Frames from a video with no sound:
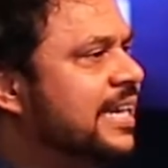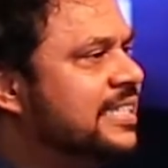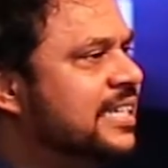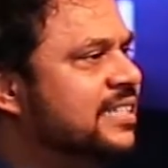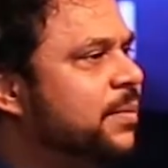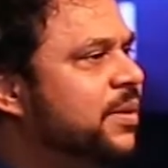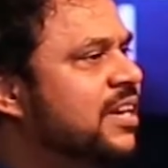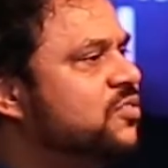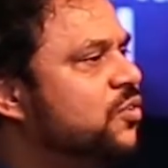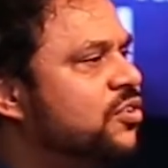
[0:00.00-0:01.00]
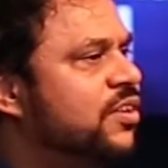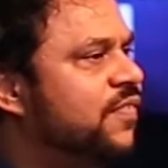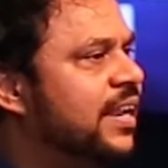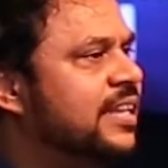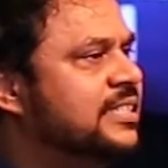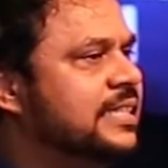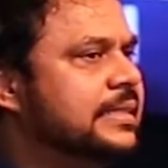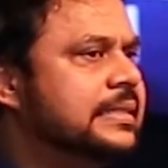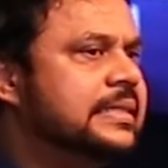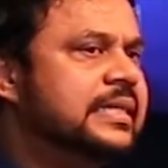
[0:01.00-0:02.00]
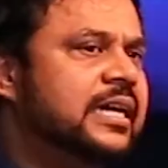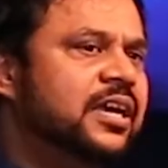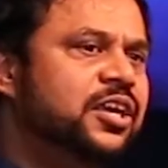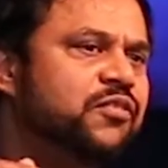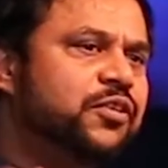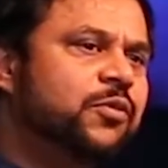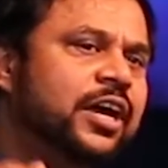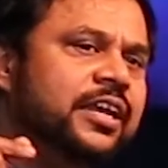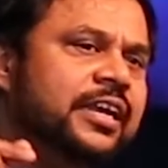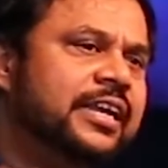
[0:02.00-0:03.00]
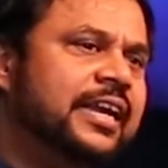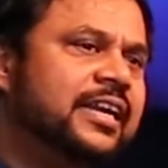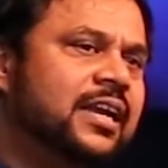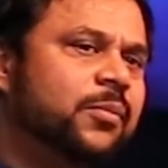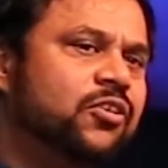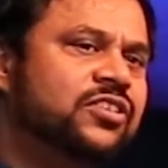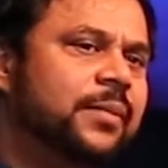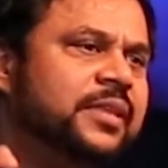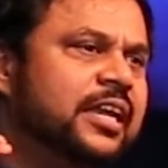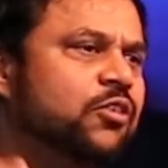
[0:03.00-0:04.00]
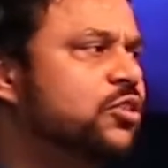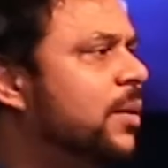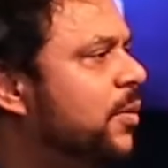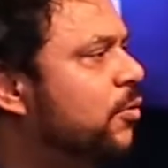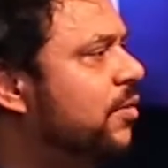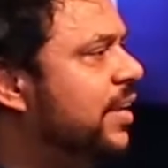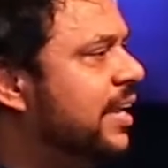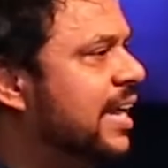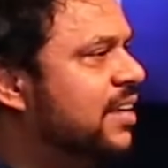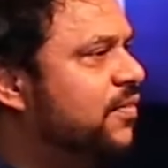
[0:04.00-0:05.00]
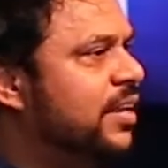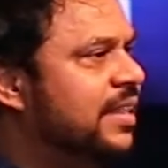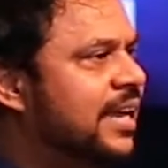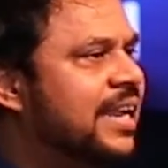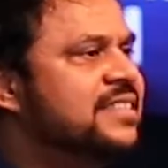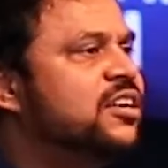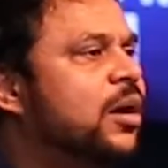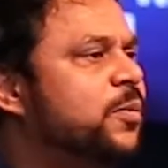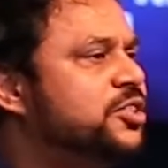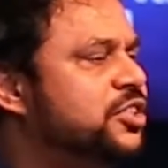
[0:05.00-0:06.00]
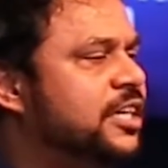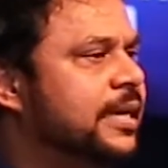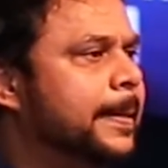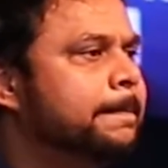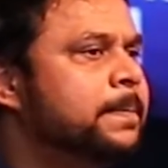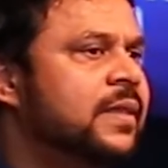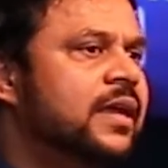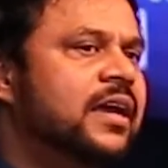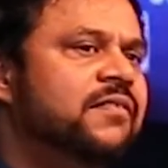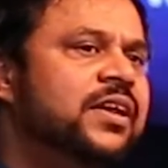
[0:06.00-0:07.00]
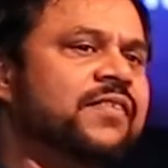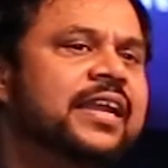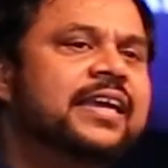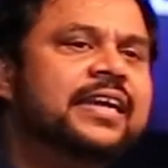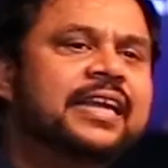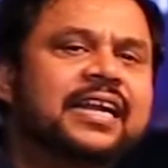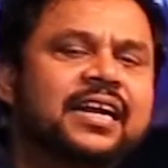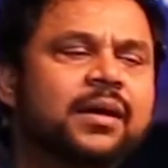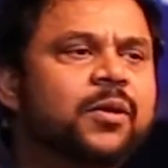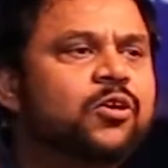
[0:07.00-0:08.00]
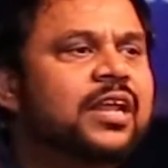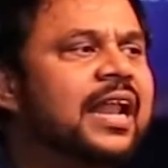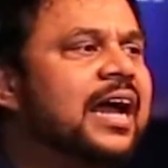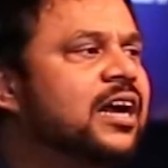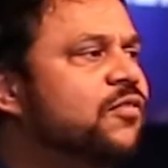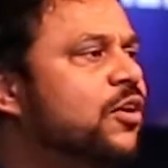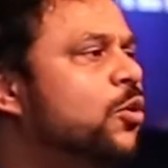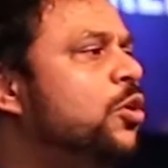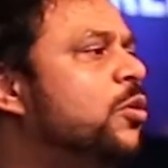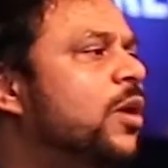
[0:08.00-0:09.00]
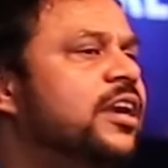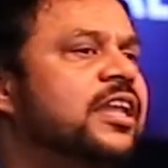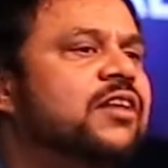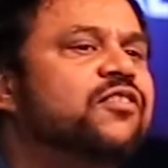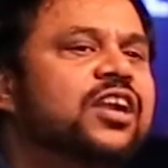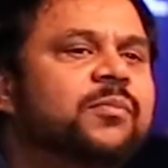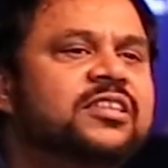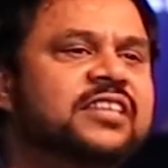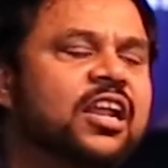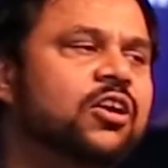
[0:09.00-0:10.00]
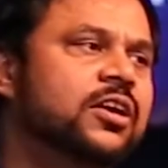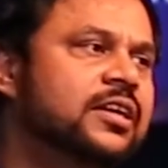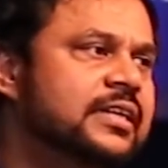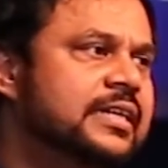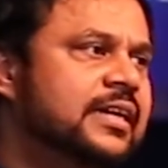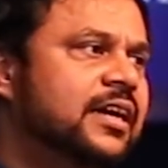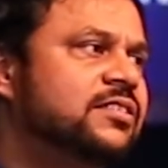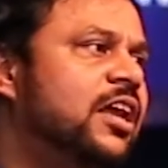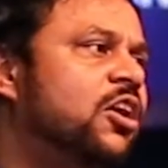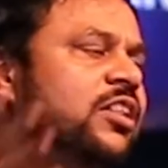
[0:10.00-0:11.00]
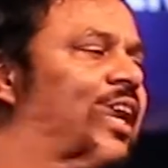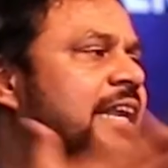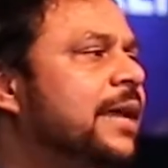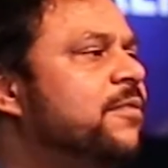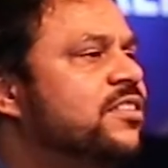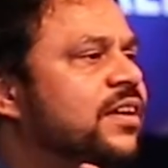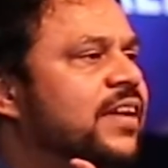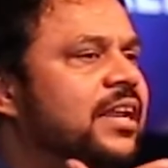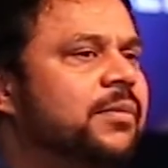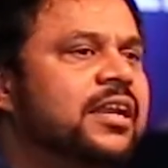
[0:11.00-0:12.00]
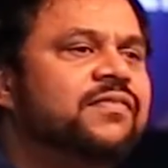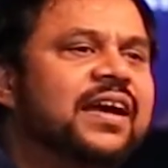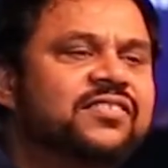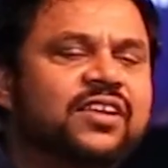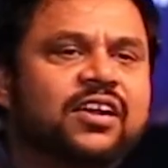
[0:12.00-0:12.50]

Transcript: Irritation is the biggest source of energy. If you are irritated about something, look them over very carefully. There lies an opportunity. We were irritated about a lack of a good quality, affordable salon. Salon that time was available in